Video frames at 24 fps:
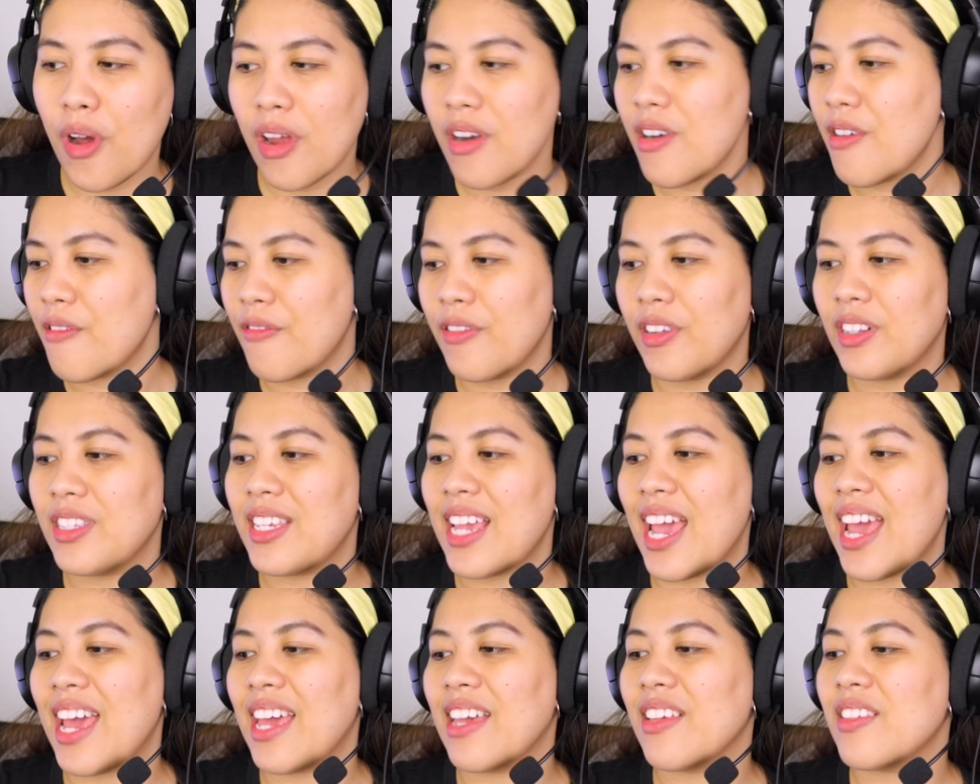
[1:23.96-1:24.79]
wonderful
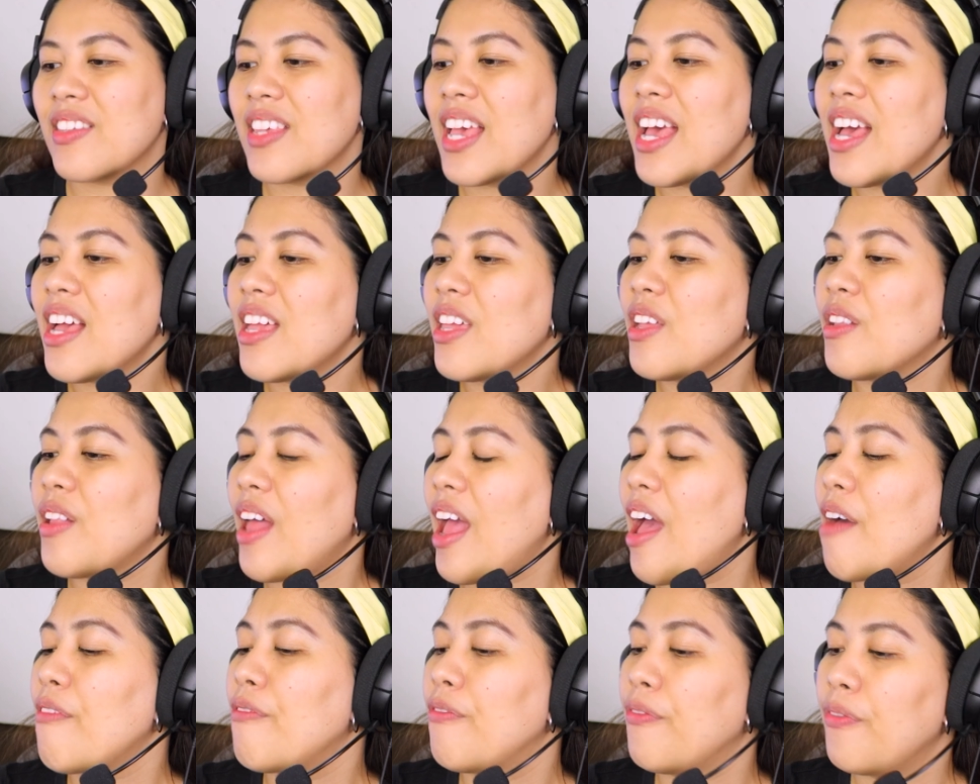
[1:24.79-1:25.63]
days, you'll
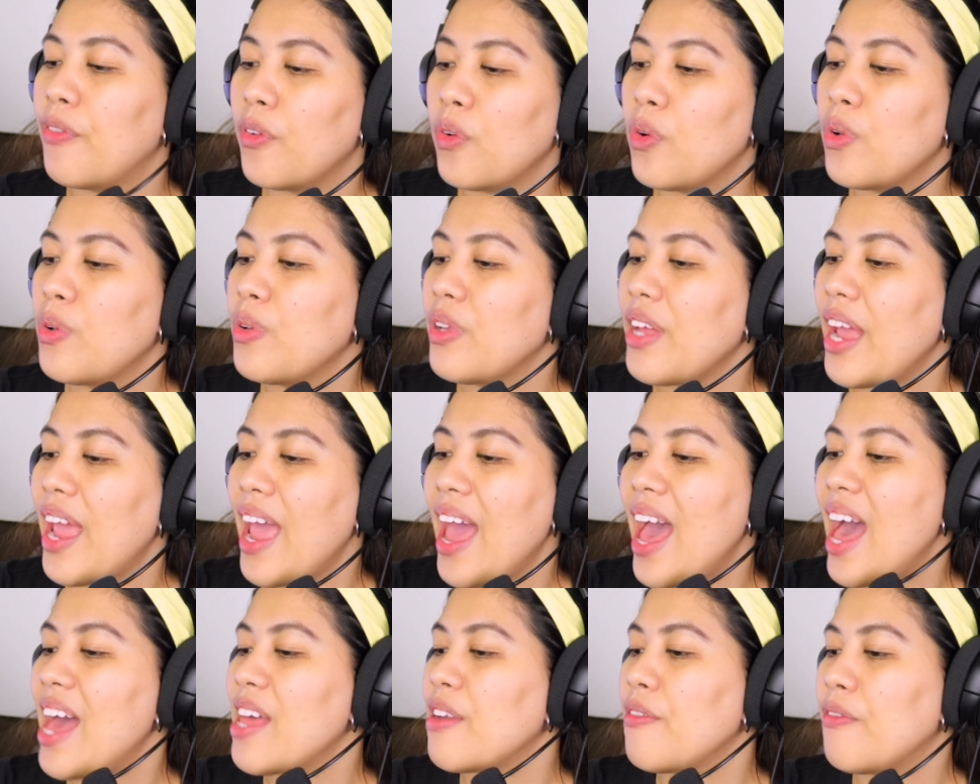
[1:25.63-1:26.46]
have full
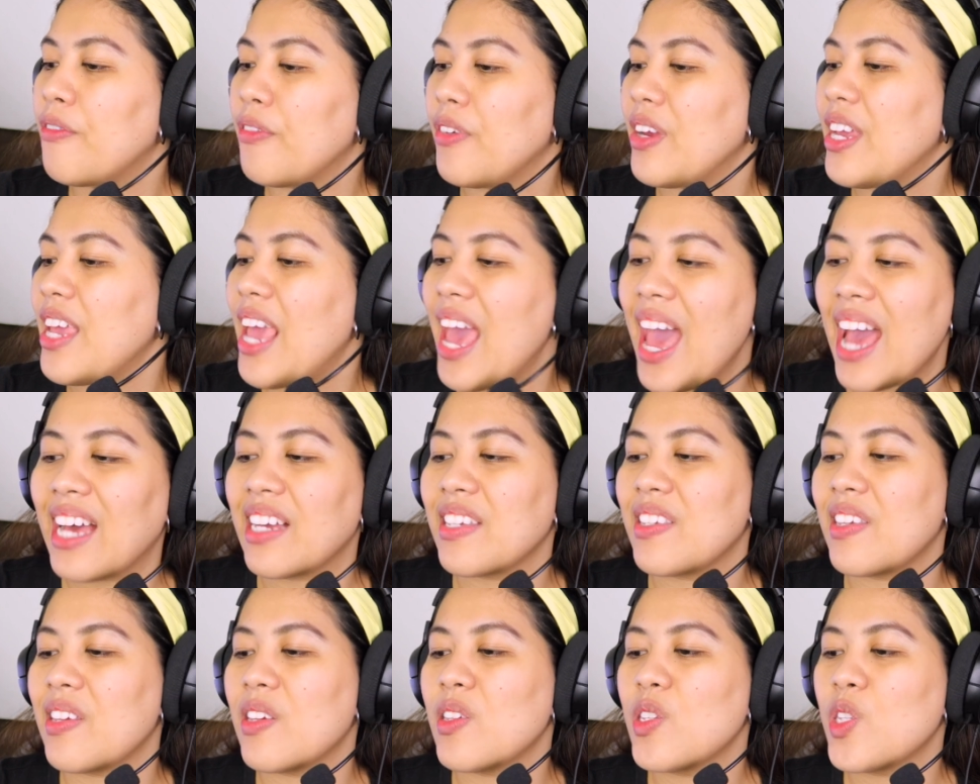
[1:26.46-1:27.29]
ad free
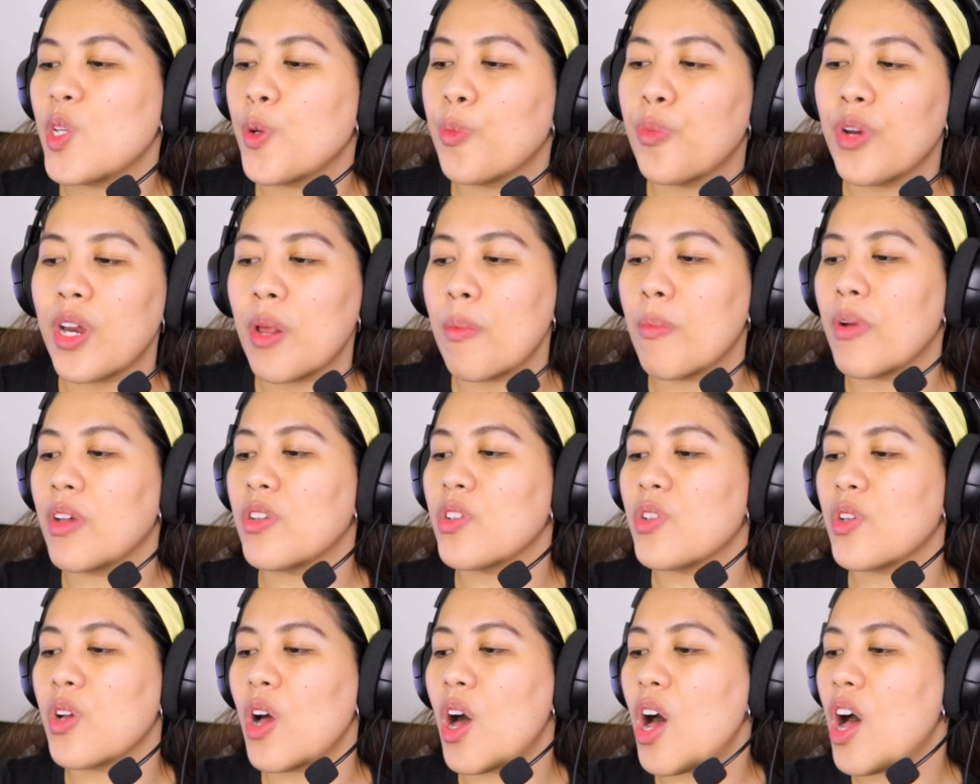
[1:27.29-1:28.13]
access to pretty
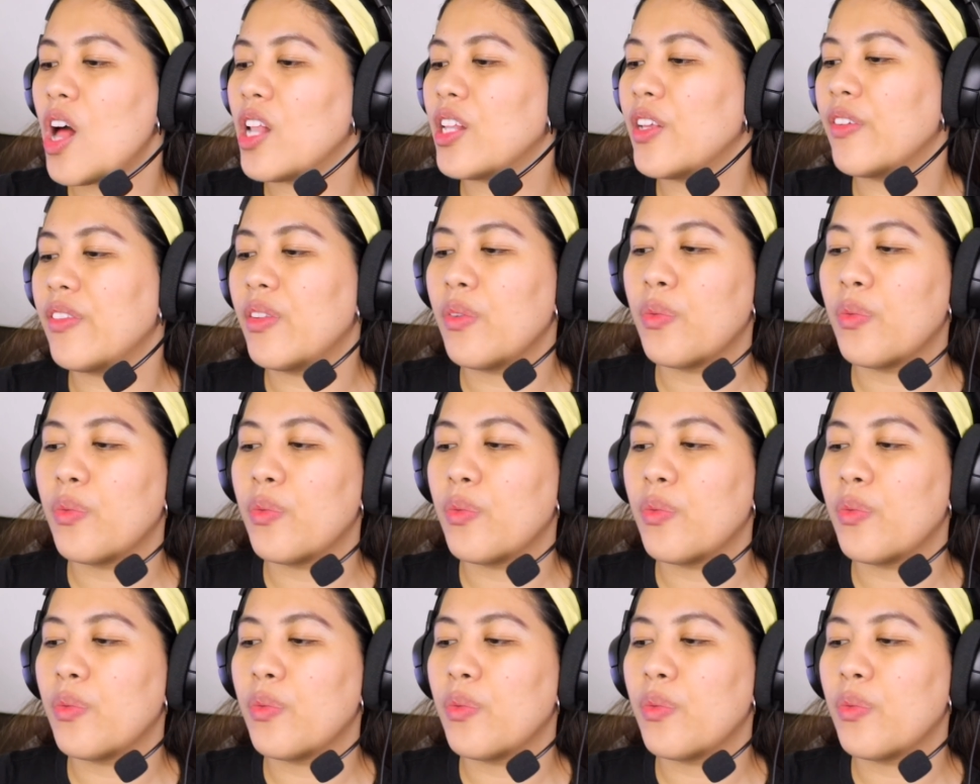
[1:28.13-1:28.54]
much all of